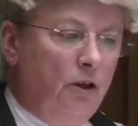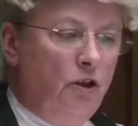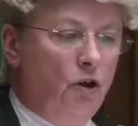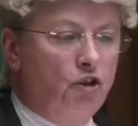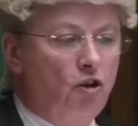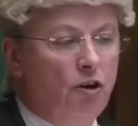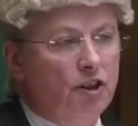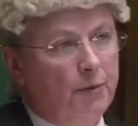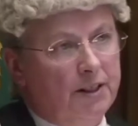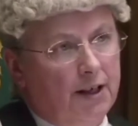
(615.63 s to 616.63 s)
Your
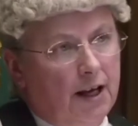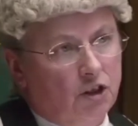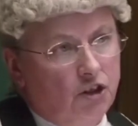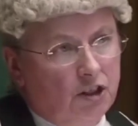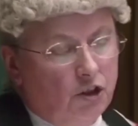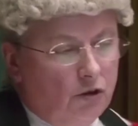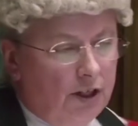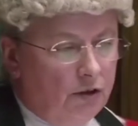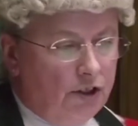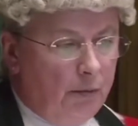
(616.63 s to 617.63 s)
strongest mitigation is your
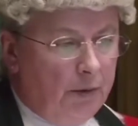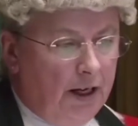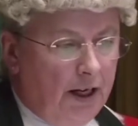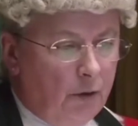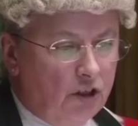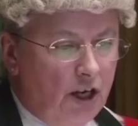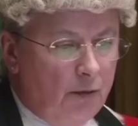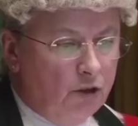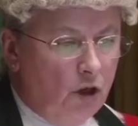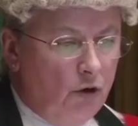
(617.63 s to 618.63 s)
guilty plea, which I am
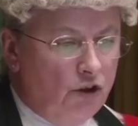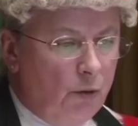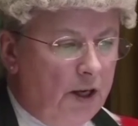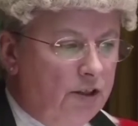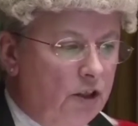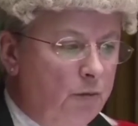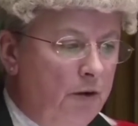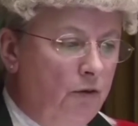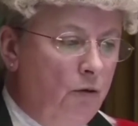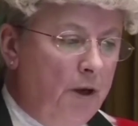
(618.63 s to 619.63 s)
told you entered
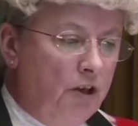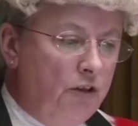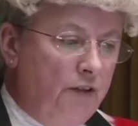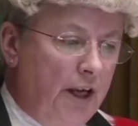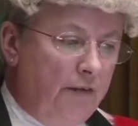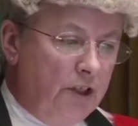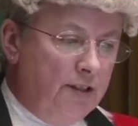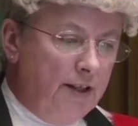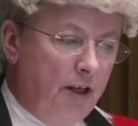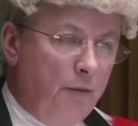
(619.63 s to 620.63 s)
before much of the
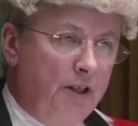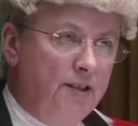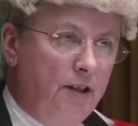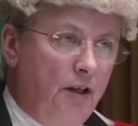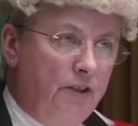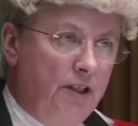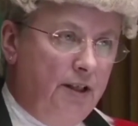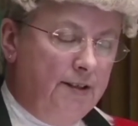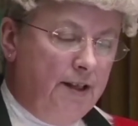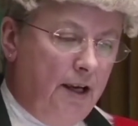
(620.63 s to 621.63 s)
evidence had been served in
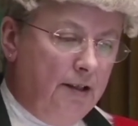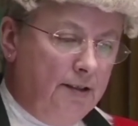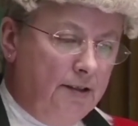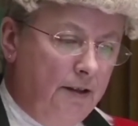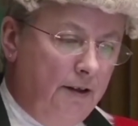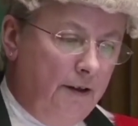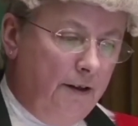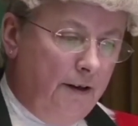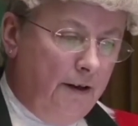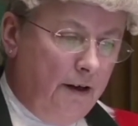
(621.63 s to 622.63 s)
this case.
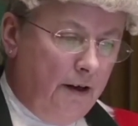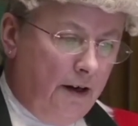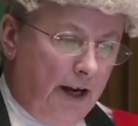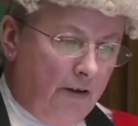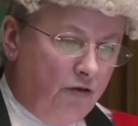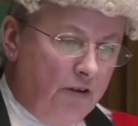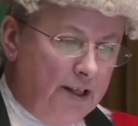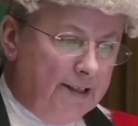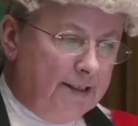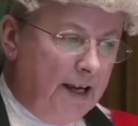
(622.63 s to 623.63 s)
I have already
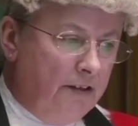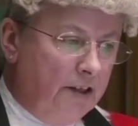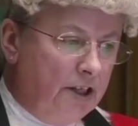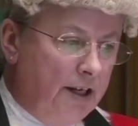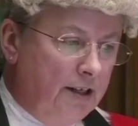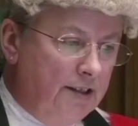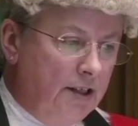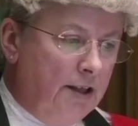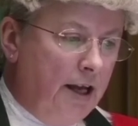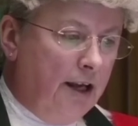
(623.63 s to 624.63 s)
said that I consider
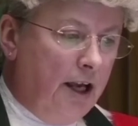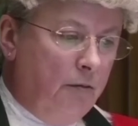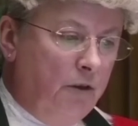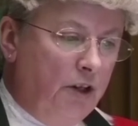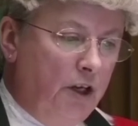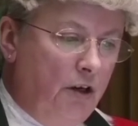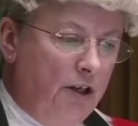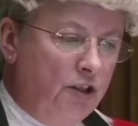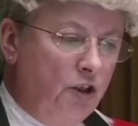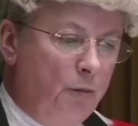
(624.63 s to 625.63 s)
that came at the
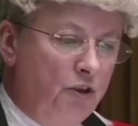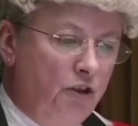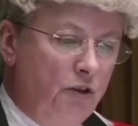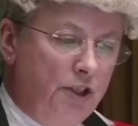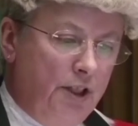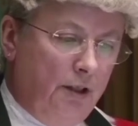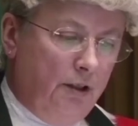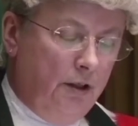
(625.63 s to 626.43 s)
earliest opportunity.